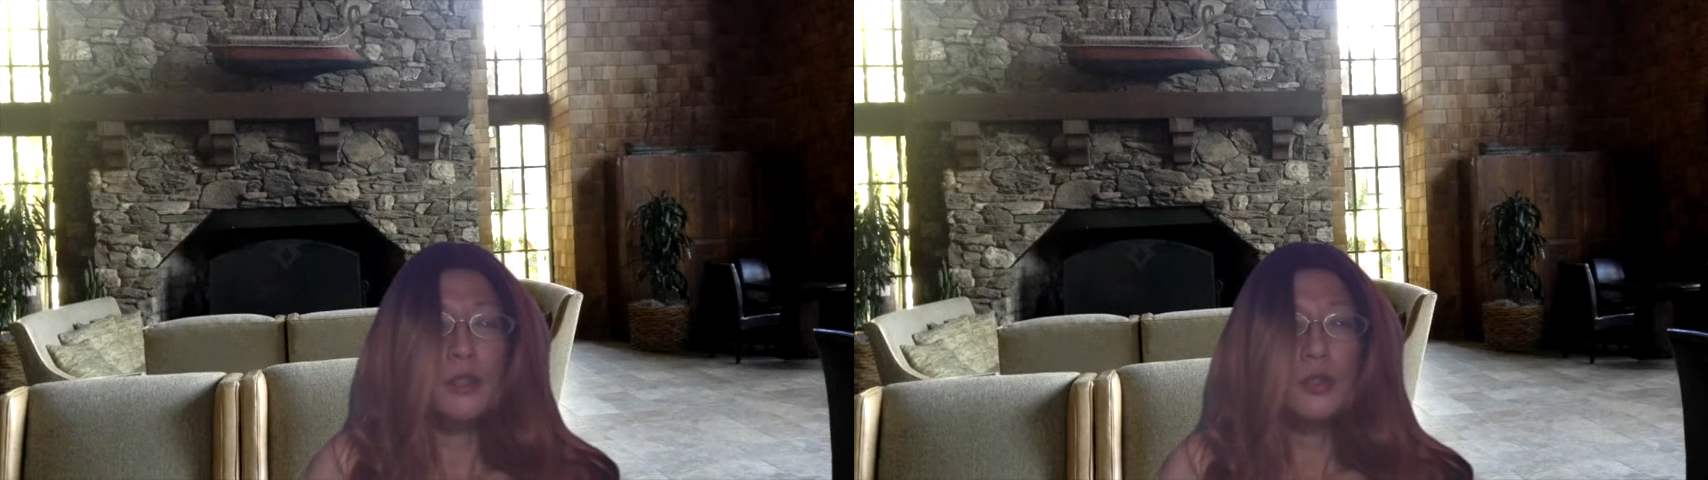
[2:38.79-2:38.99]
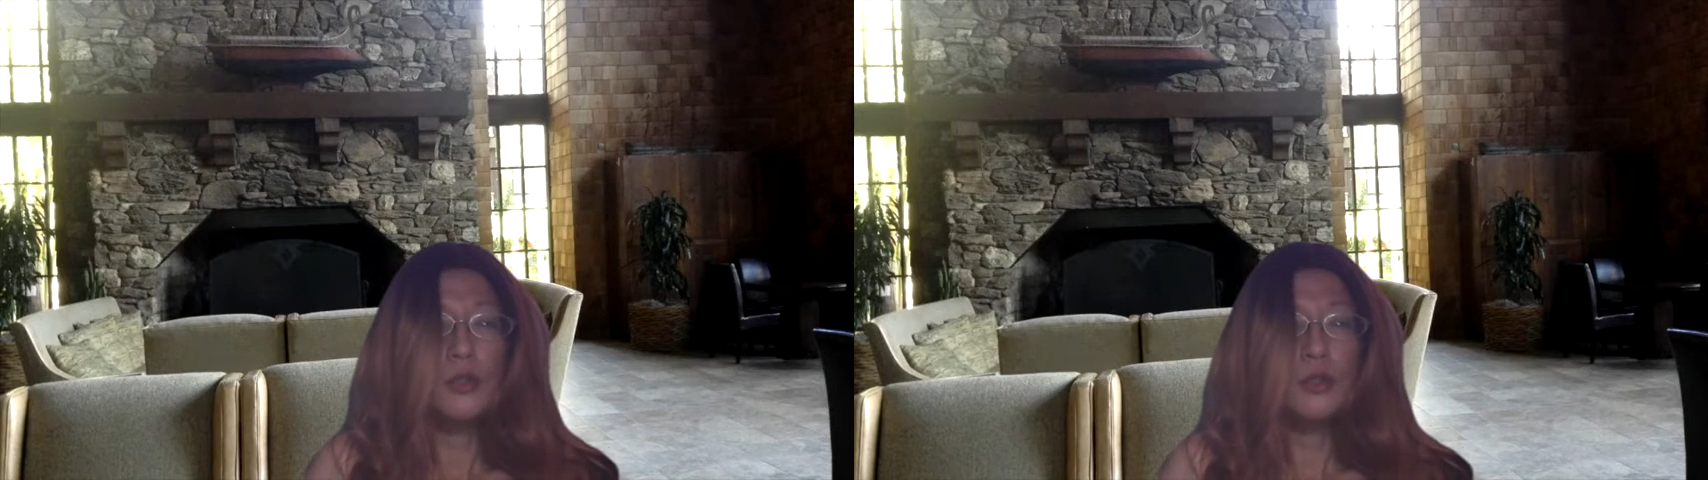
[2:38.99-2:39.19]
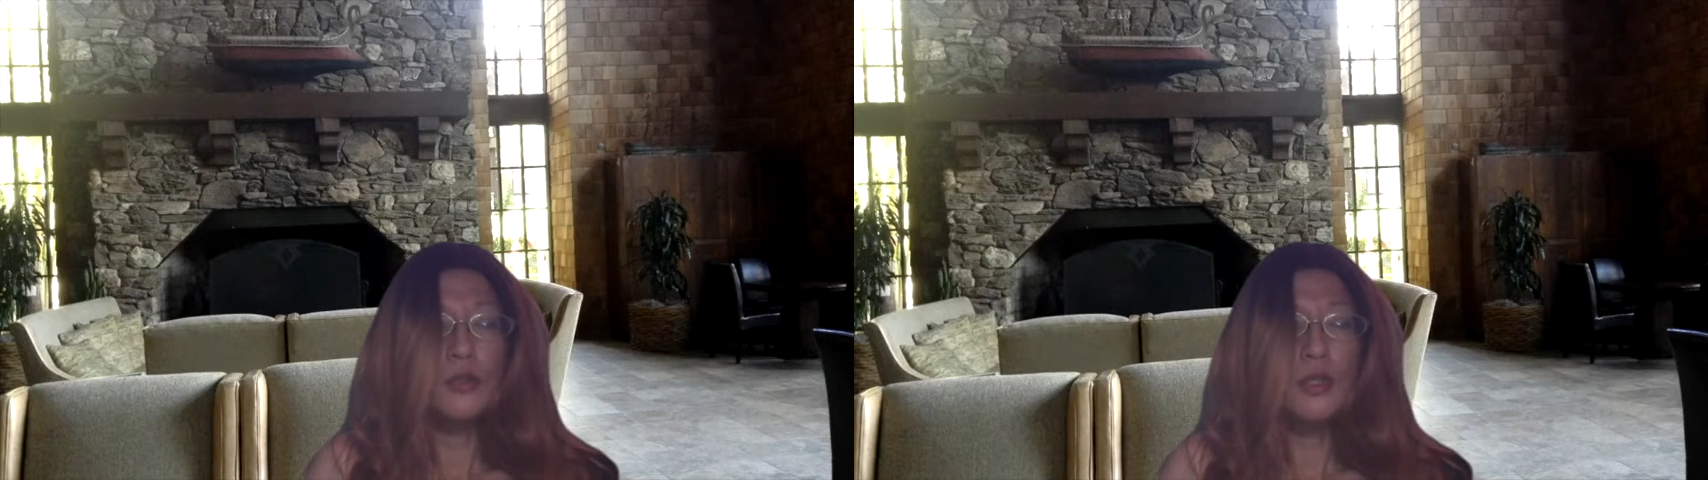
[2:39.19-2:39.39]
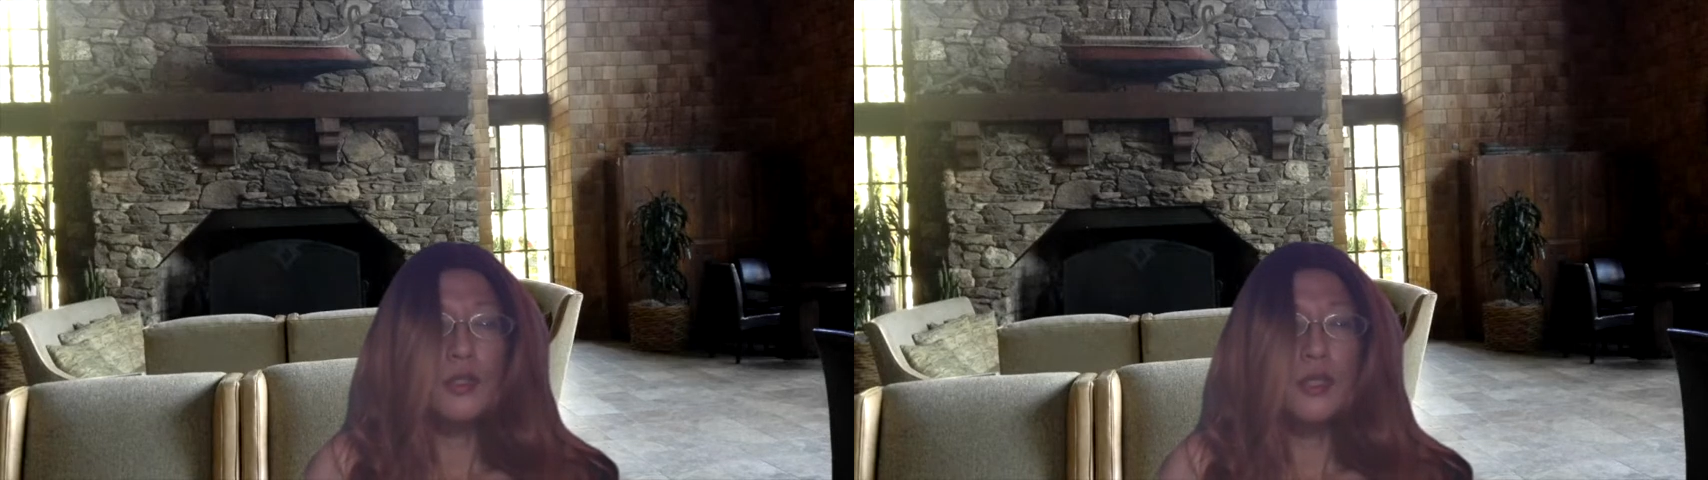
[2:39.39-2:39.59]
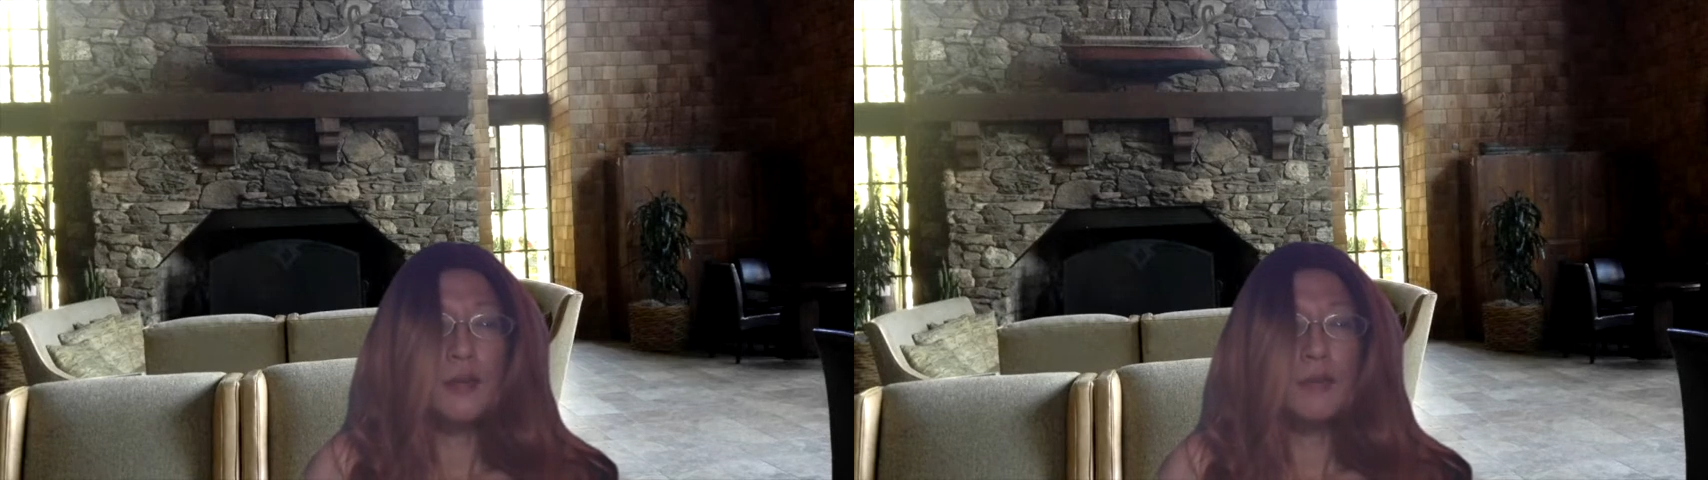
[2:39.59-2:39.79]
not doing
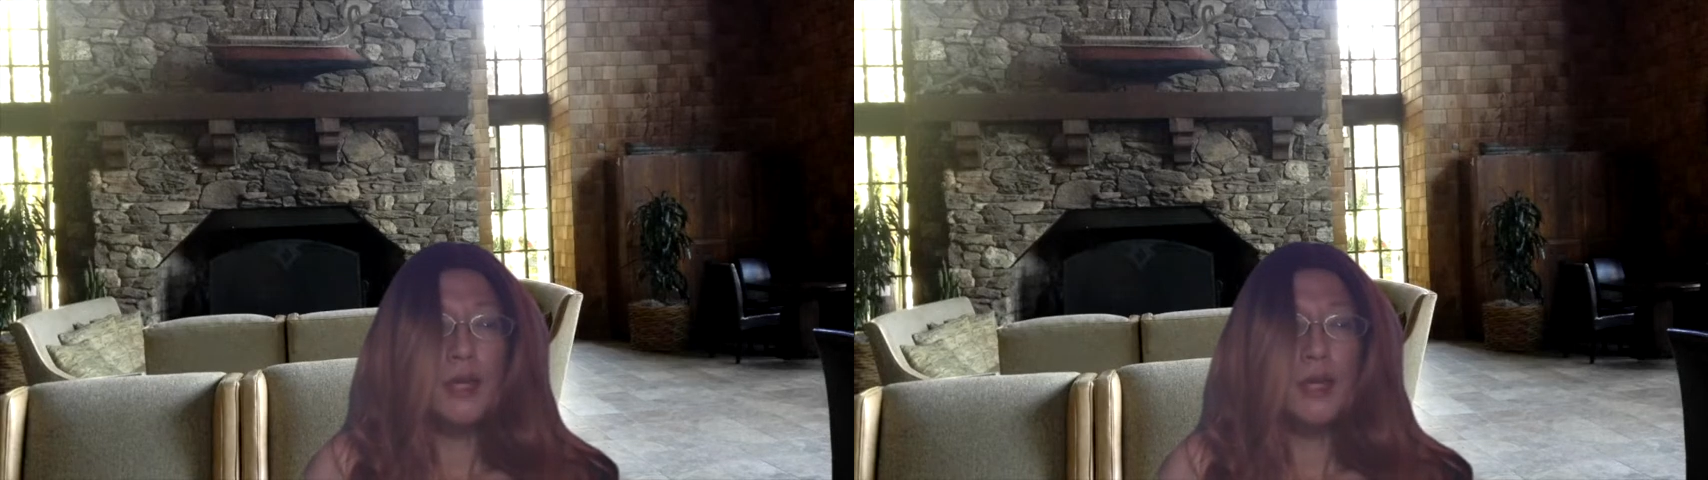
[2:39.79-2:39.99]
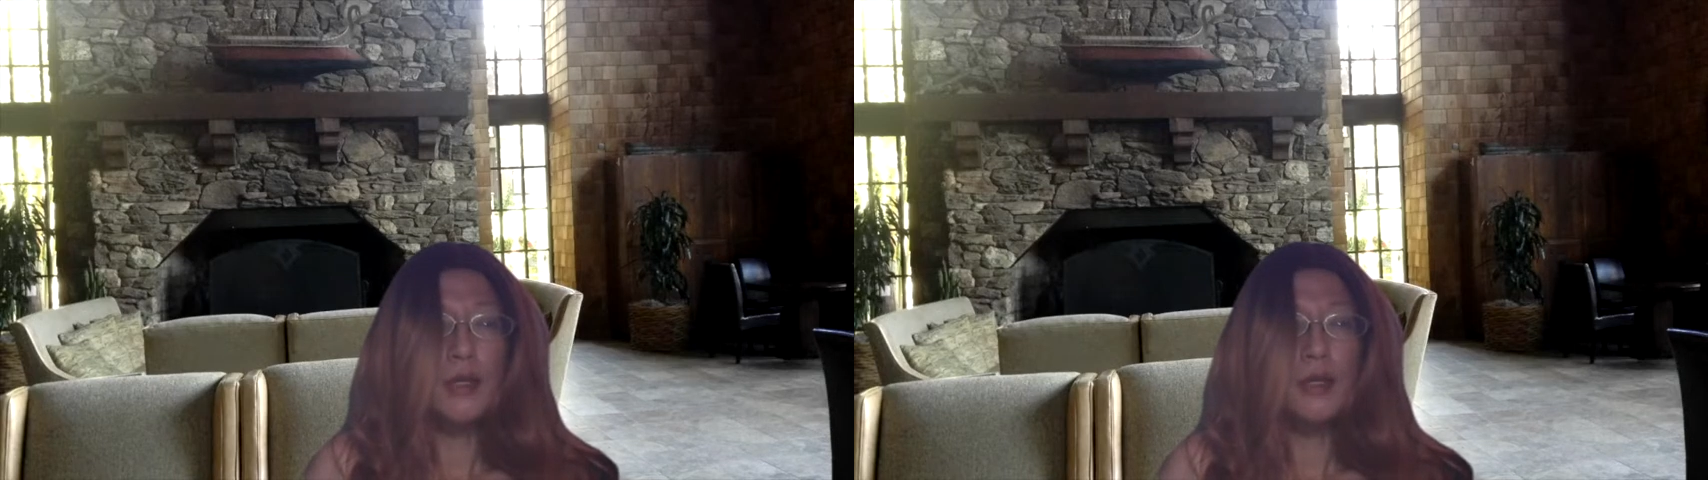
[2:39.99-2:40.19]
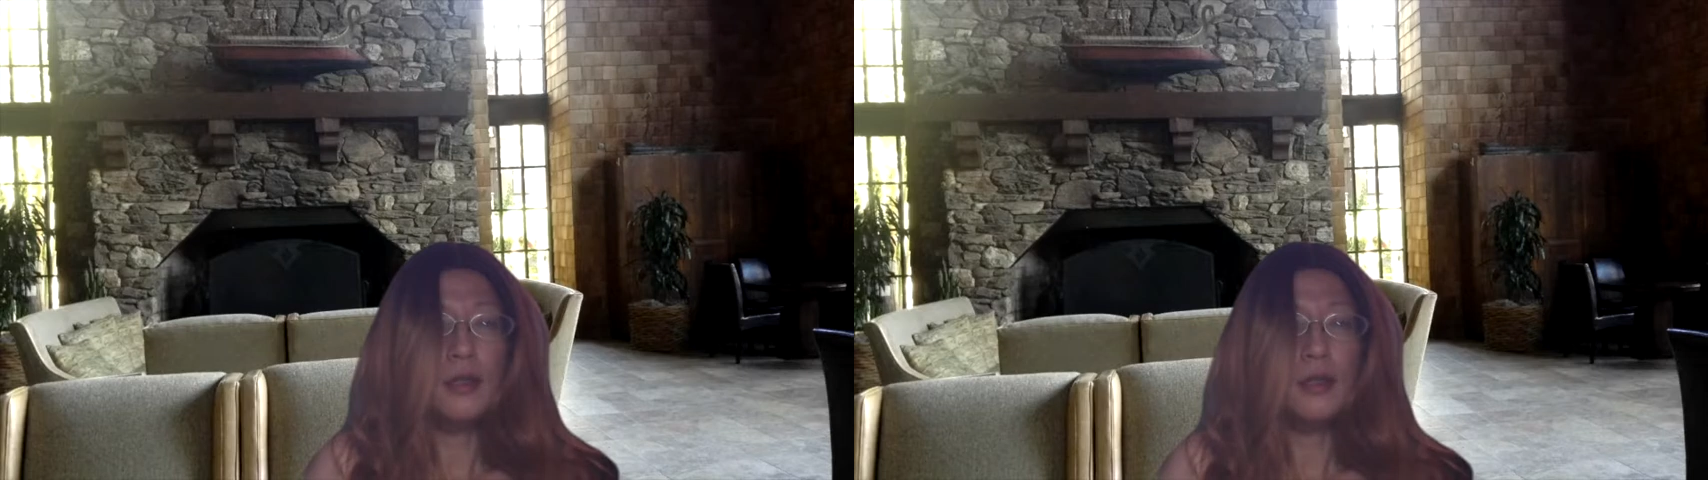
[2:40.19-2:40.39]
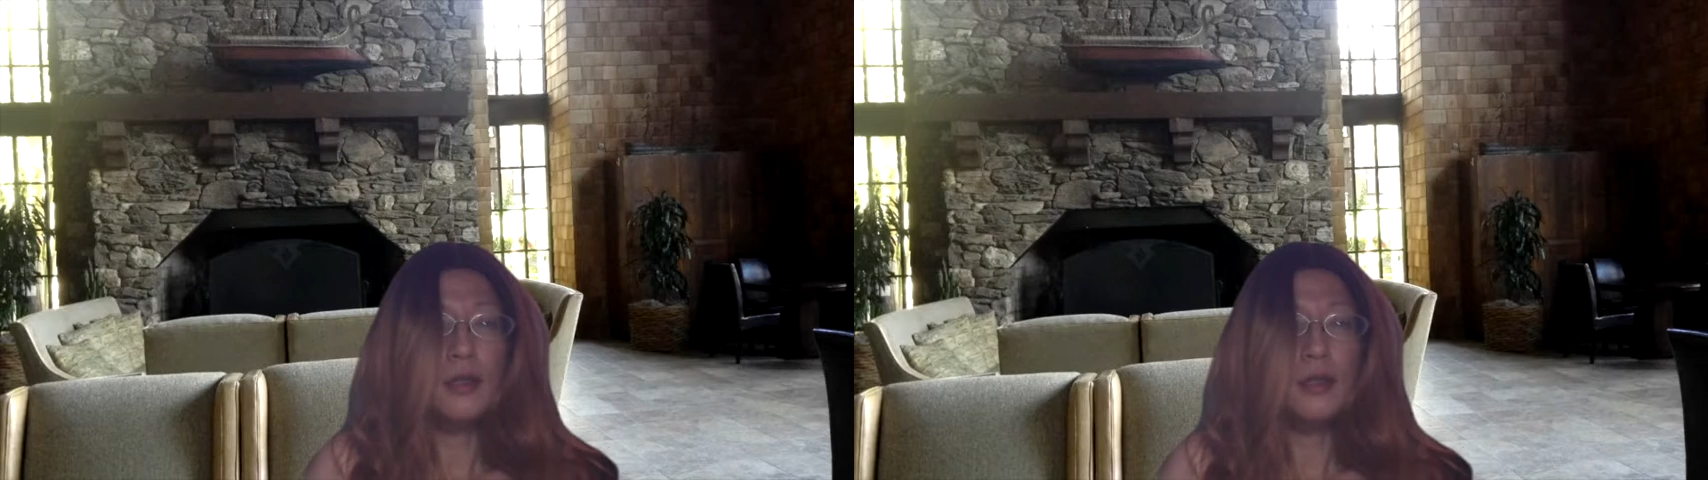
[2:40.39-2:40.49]
something,